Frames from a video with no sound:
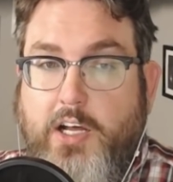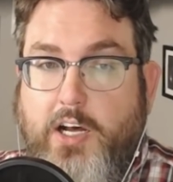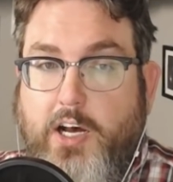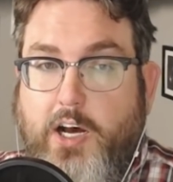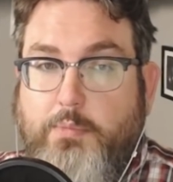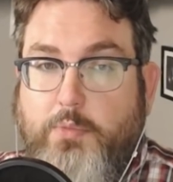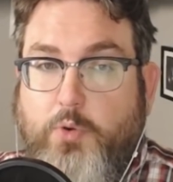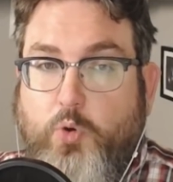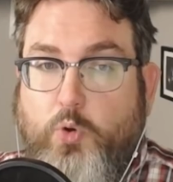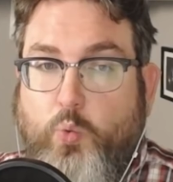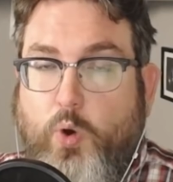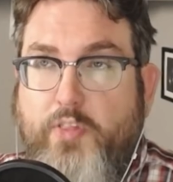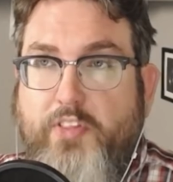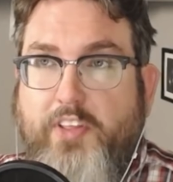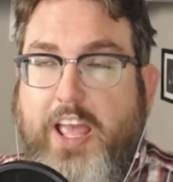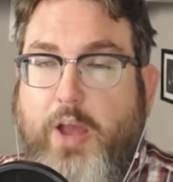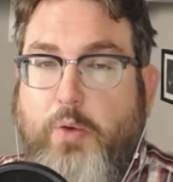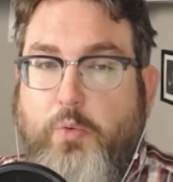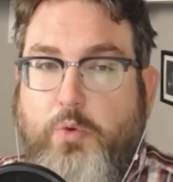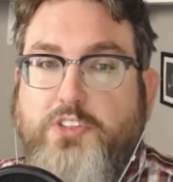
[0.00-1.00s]
One
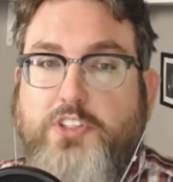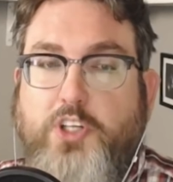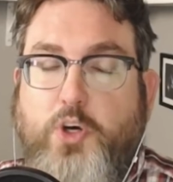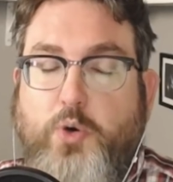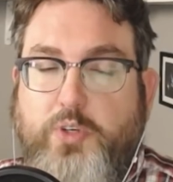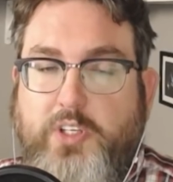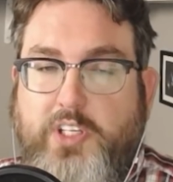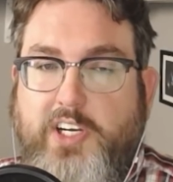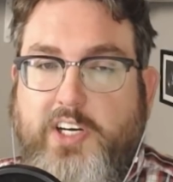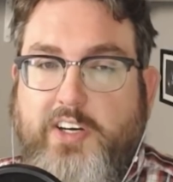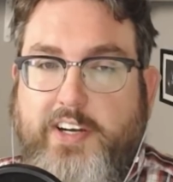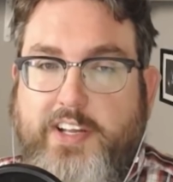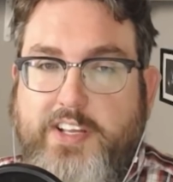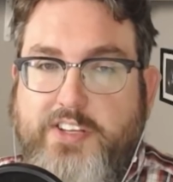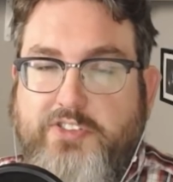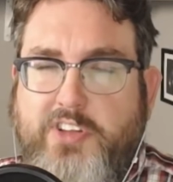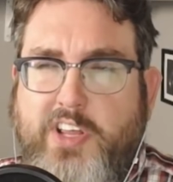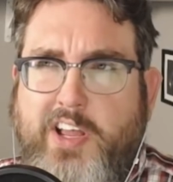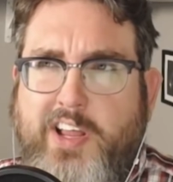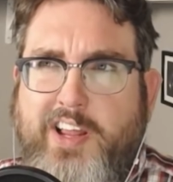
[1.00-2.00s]
thing I will note here
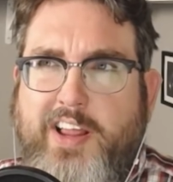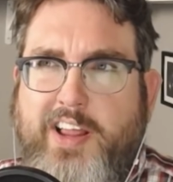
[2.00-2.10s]
is,